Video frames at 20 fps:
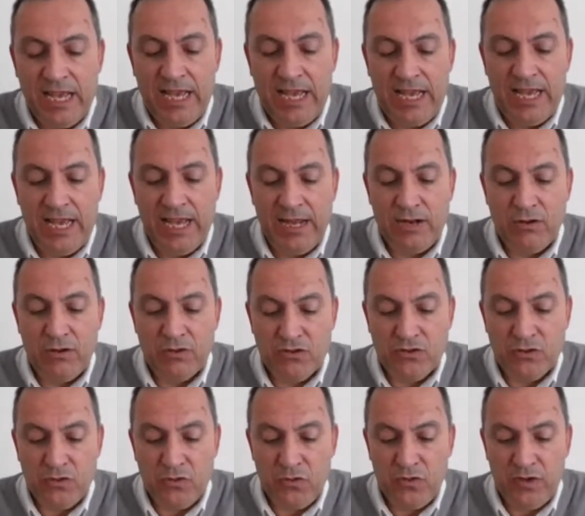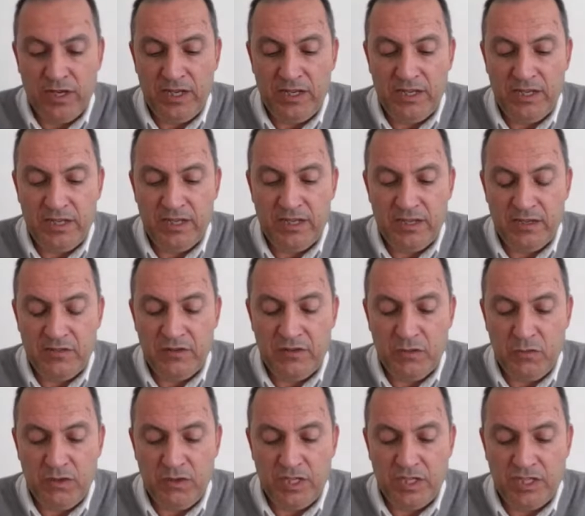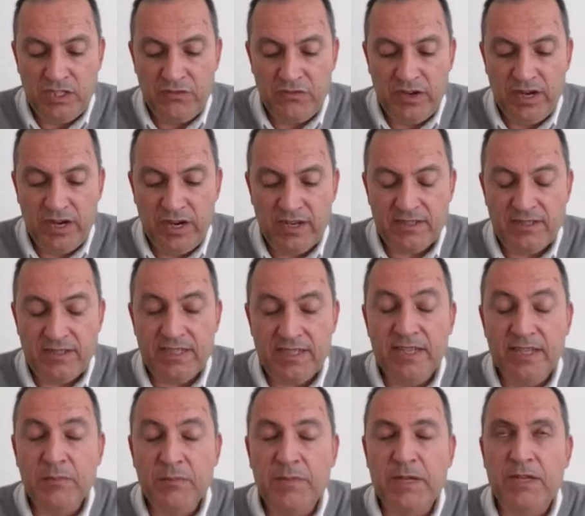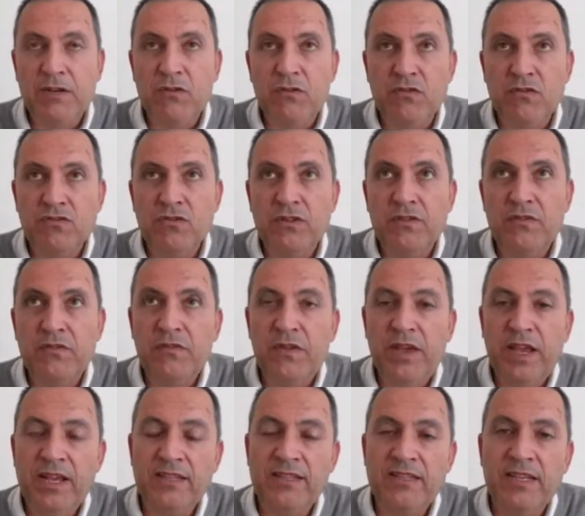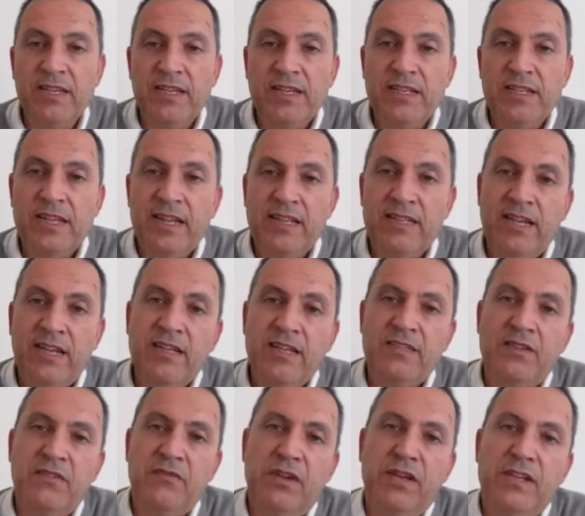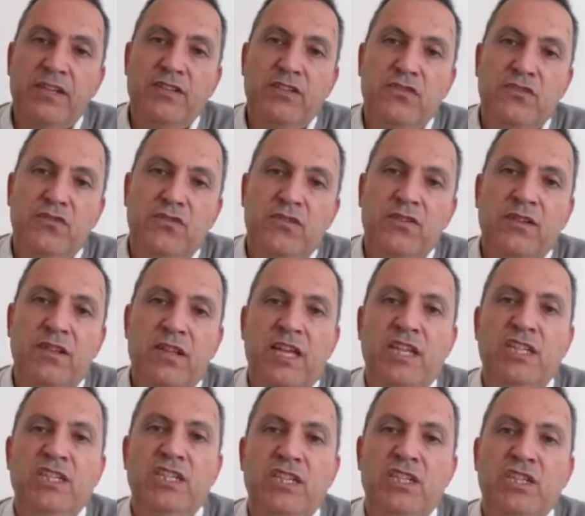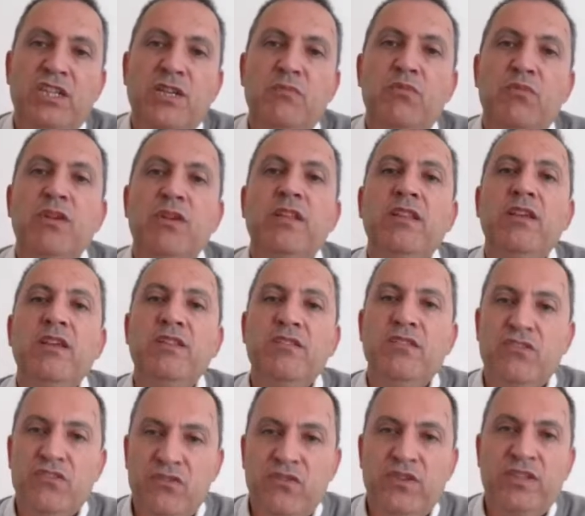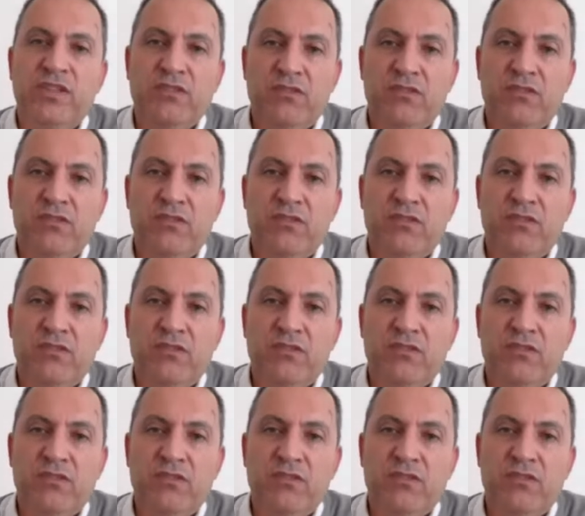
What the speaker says: And also in which regards Skillman, also the fact that there is a very strong relationship with the industry.